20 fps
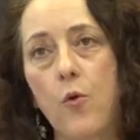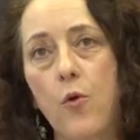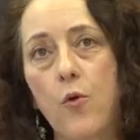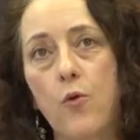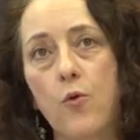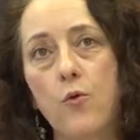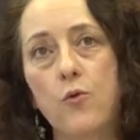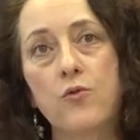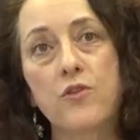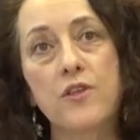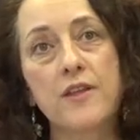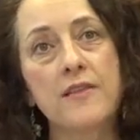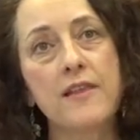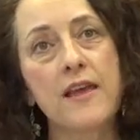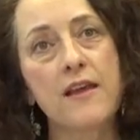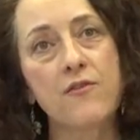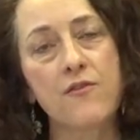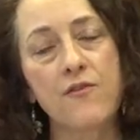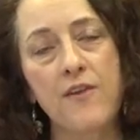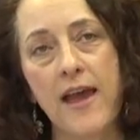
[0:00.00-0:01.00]
who's in
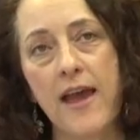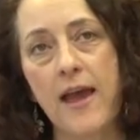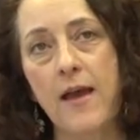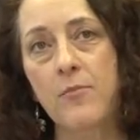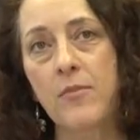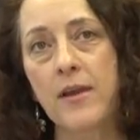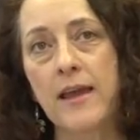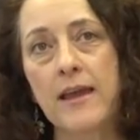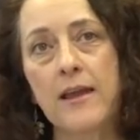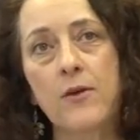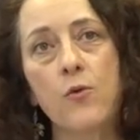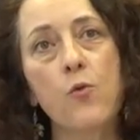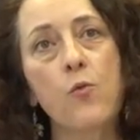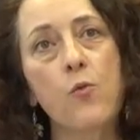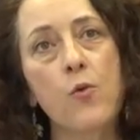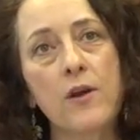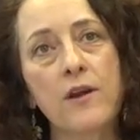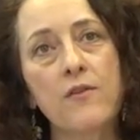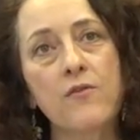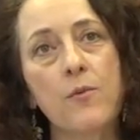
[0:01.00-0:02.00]
their family or
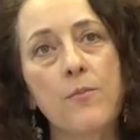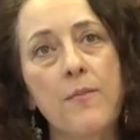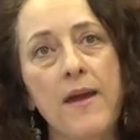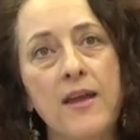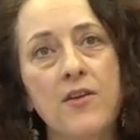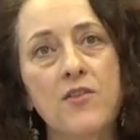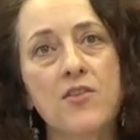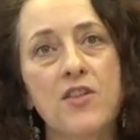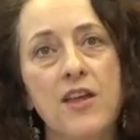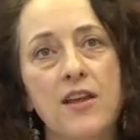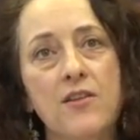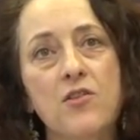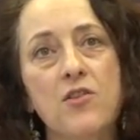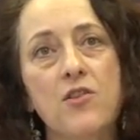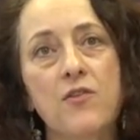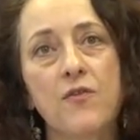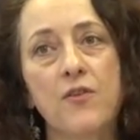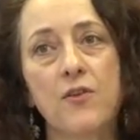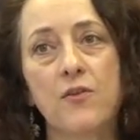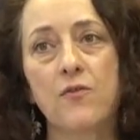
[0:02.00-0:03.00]
whatever makes
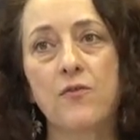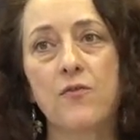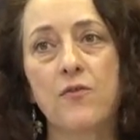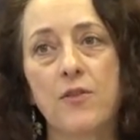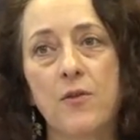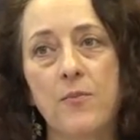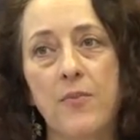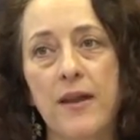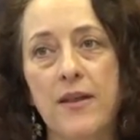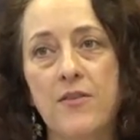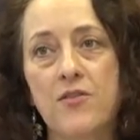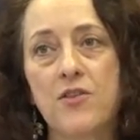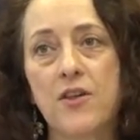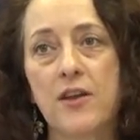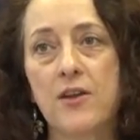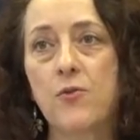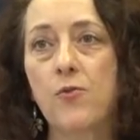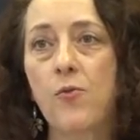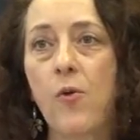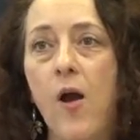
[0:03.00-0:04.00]
sense for the piece
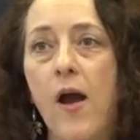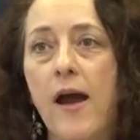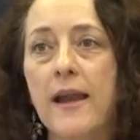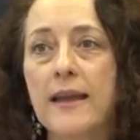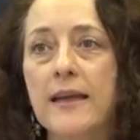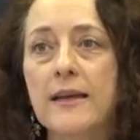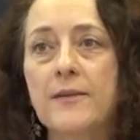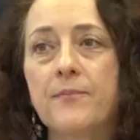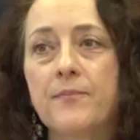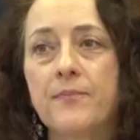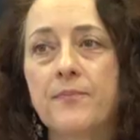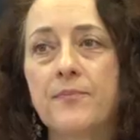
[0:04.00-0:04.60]
that you're writing.